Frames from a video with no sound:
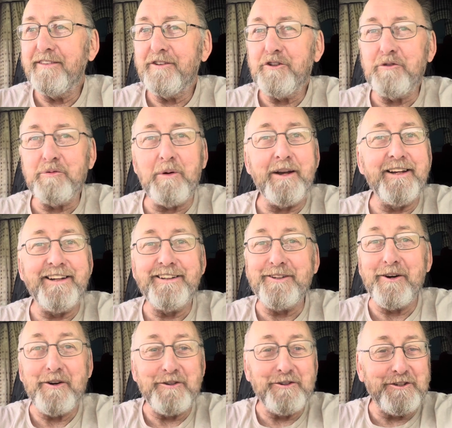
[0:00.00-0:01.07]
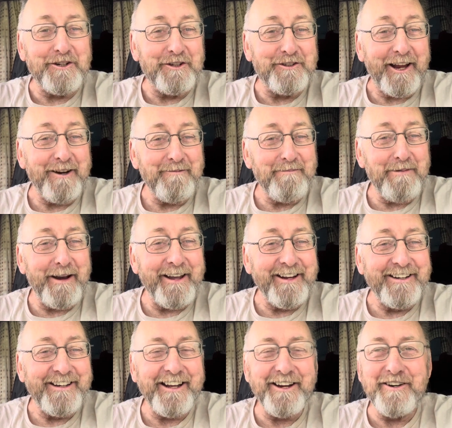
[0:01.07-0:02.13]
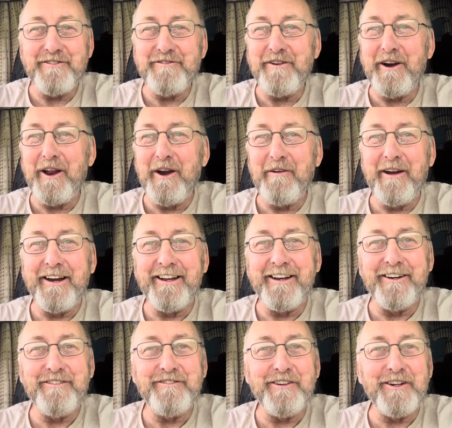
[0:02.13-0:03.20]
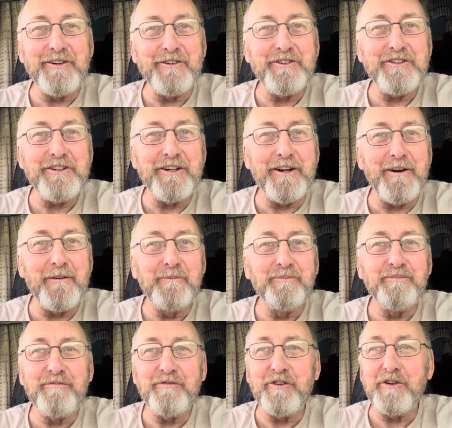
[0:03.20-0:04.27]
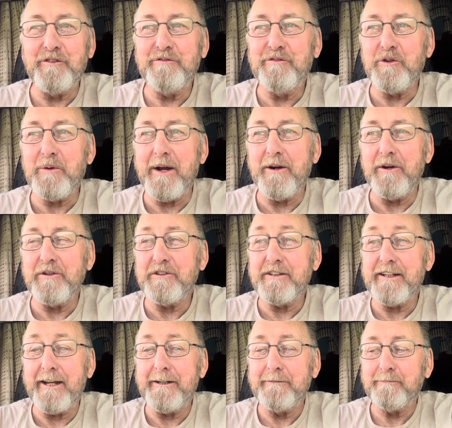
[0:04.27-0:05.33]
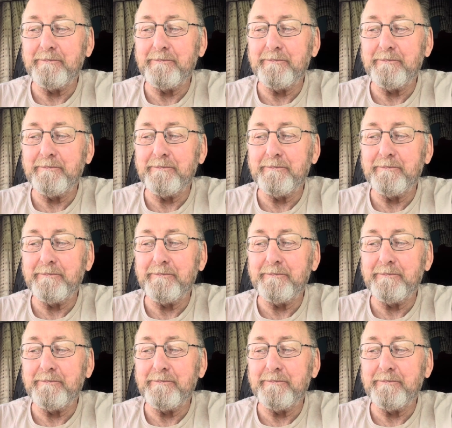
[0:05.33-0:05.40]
20 dogs just out playing together, running around in the fields, you know, for a few hours a day.